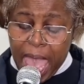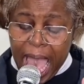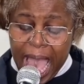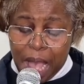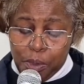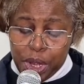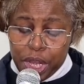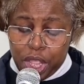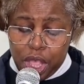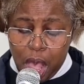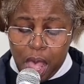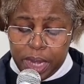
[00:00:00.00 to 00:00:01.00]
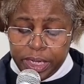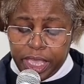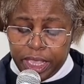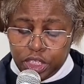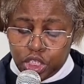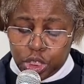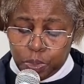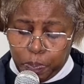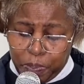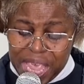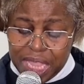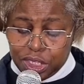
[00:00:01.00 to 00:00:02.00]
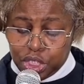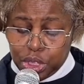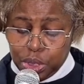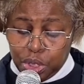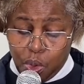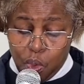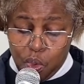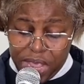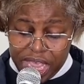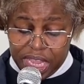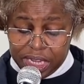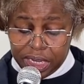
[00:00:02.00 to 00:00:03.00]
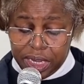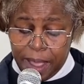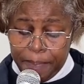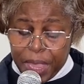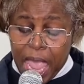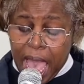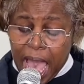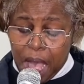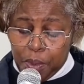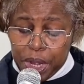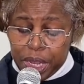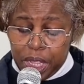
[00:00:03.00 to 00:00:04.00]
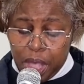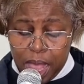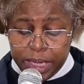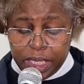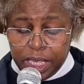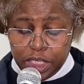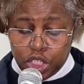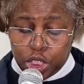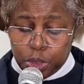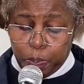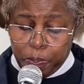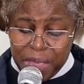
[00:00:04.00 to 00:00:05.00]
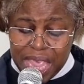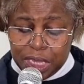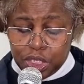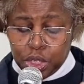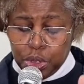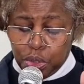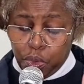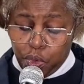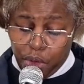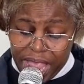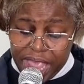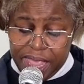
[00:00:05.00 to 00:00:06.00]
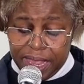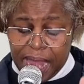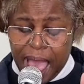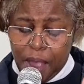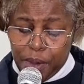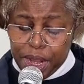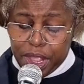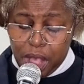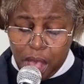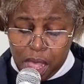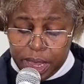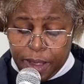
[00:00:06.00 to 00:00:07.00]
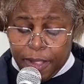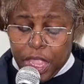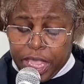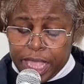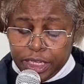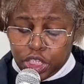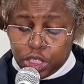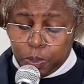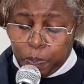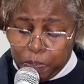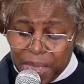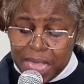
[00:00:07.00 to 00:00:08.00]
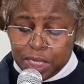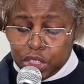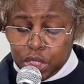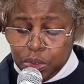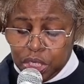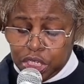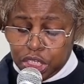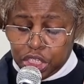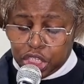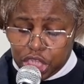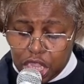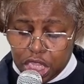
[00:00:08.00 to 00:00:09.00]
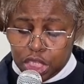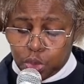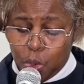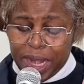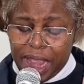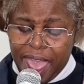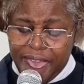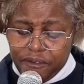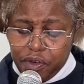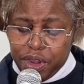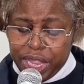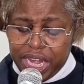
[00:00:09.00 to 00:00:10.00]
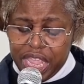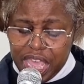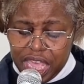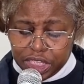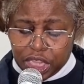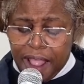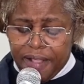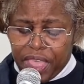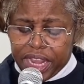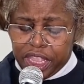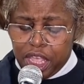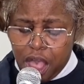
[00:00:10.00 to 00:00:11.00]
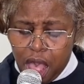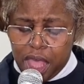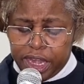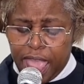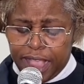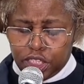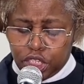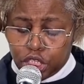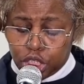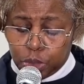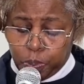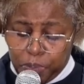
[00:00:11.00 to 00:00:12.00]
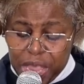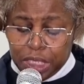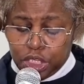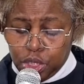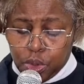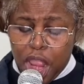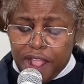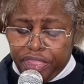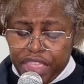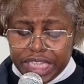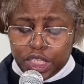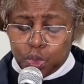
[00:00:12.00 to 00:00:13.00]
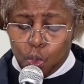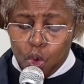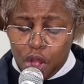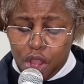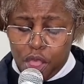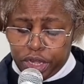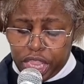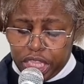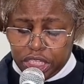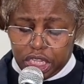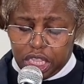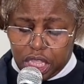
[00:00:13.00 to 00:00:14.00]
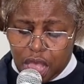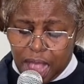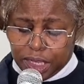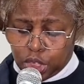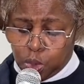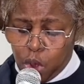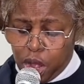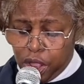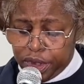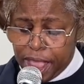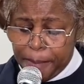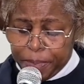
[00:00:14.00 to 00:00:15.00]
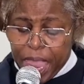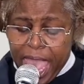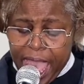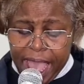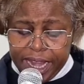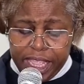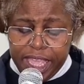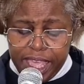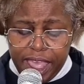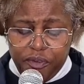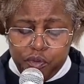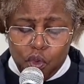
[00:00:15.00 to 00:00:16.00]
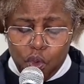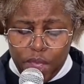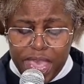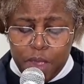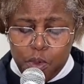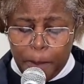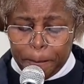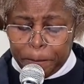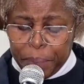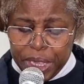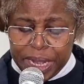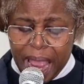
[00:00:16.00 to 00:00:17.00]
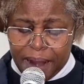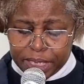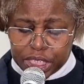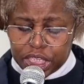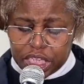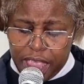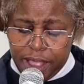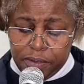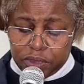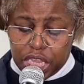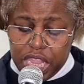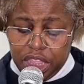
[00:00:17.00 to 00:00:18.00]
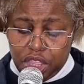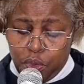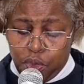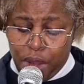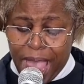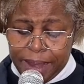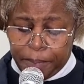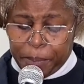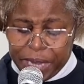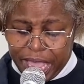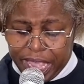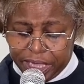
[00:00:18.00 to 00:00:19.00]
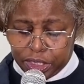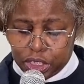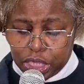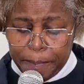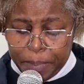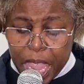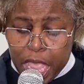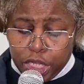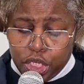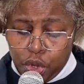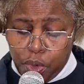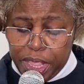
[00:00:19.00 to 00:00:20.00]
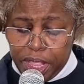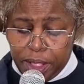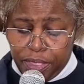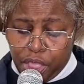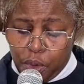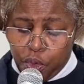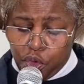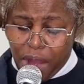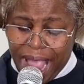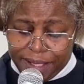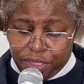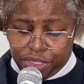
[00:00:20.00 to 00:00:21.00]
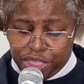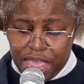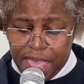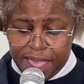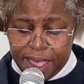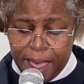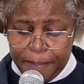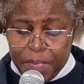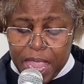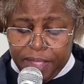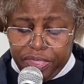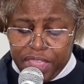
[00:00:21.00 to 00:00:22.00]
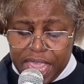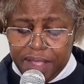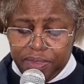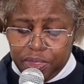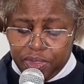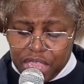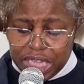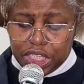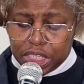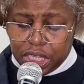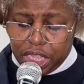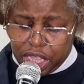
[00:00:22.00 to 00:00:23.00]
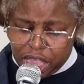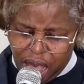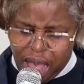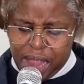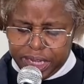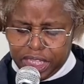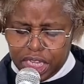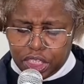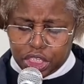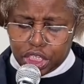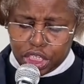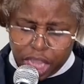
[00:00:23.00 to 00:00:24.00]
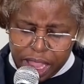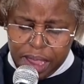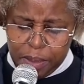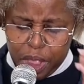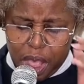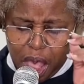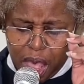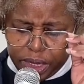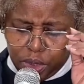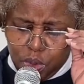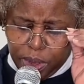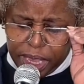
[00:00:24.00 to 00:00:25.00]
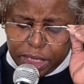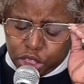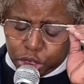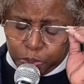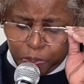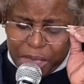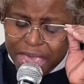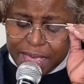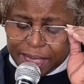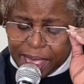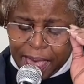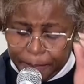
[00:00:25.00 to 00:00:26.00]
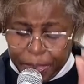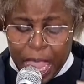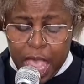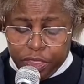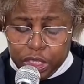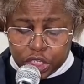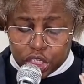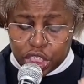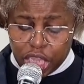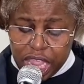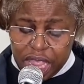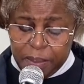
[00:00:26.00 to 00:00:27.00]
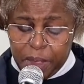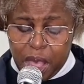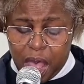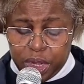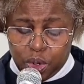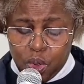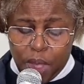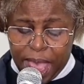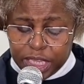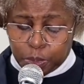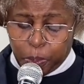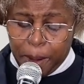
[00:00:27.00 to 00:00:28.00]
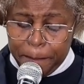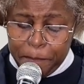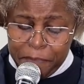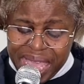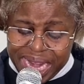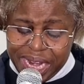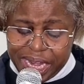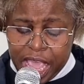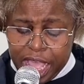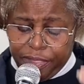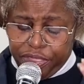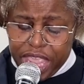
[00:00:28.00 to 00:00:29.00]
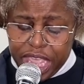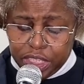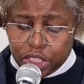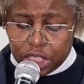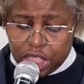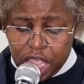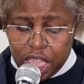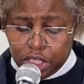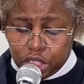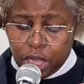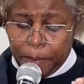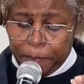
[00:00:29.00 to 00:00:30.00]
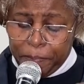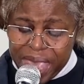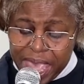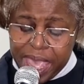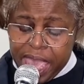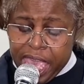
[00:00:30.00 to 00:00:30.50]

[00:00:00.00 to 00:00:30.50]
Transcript: Our God can speak to the wind. Our God can speak to the rain. Our God can speak to the disease. Whatever it is that God has to speak to, this world is God's world. And if we would put ourselves in the right place, doing the right thing, then this God, this same God who can speak, the same God who has permitted these things to be,